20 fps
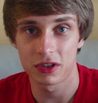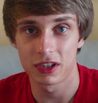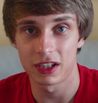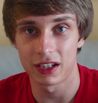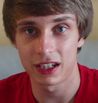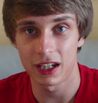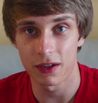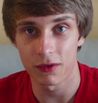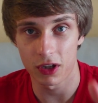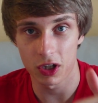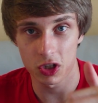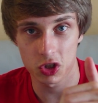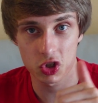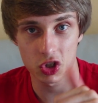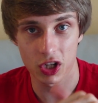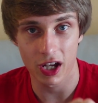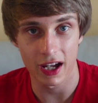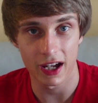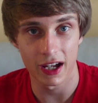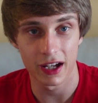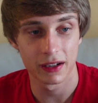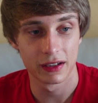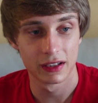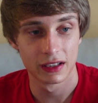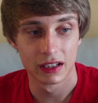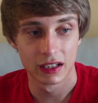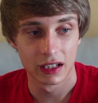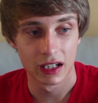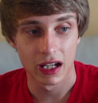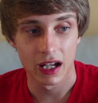to give it a share.
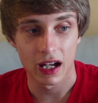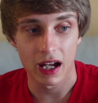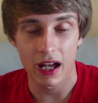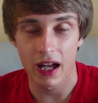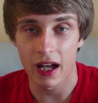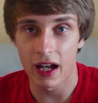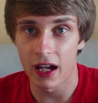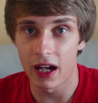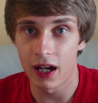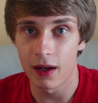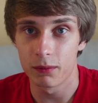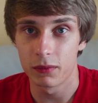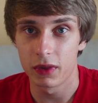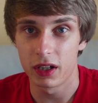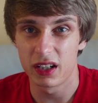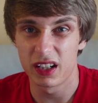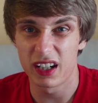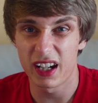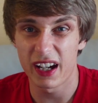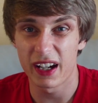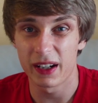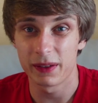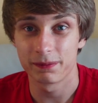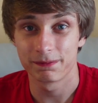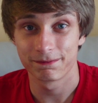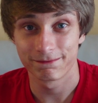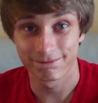And yeah,